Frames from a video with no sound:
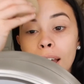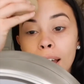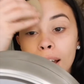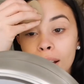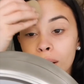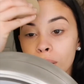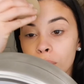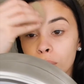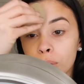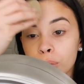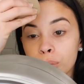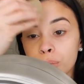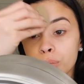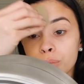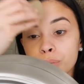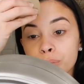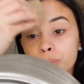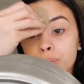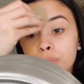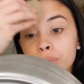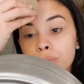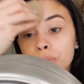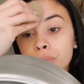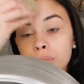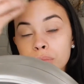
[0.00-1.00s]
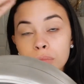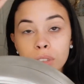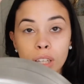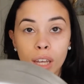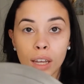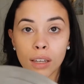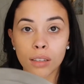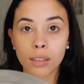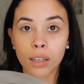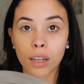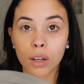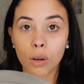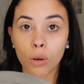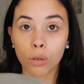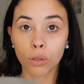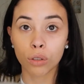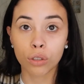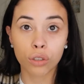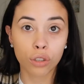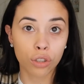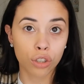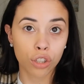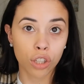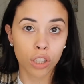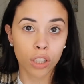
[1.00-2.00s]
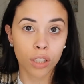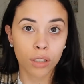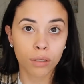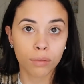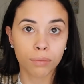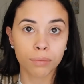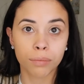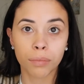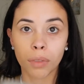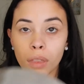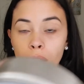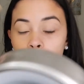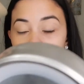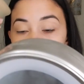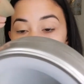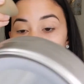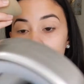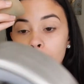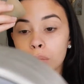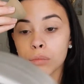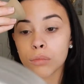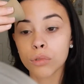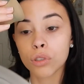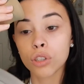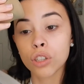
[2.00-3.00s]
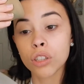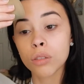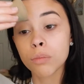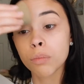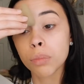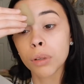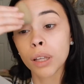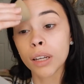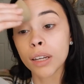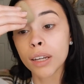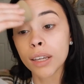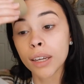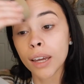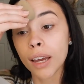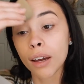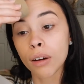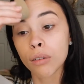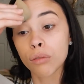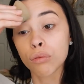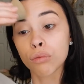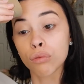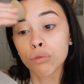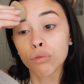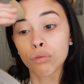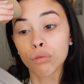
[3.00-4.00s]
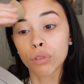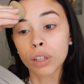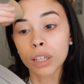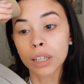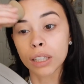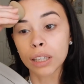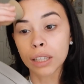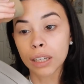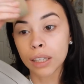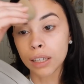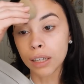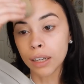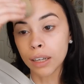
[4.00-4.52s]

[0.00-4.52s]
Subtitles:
out, yes, I called her she. She's blending out really